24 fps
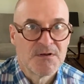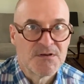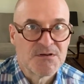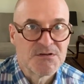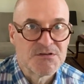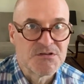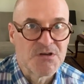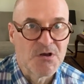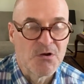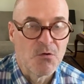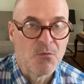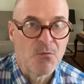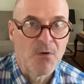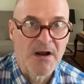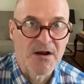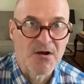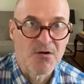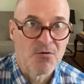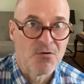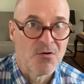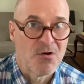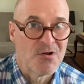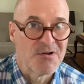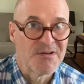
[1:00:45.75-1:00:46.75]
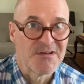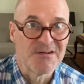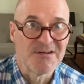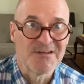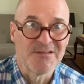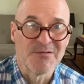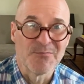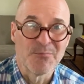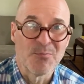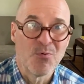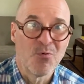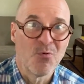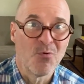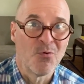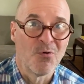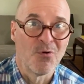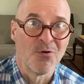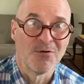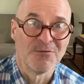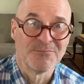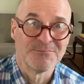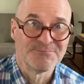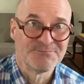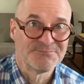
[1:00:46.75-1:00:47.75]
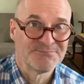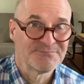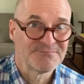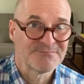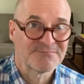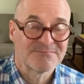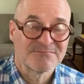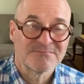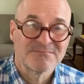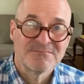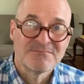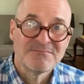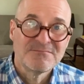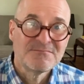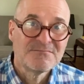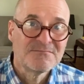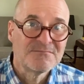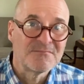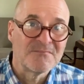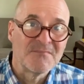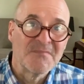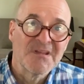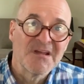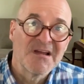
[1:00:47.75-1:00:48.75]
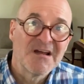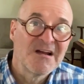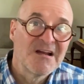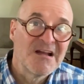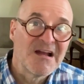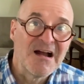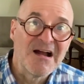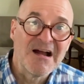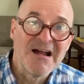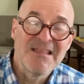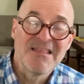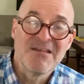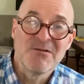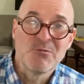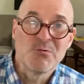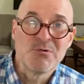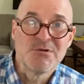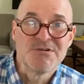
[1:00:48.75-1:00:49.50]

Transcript: So I crawled into the pool, a guy that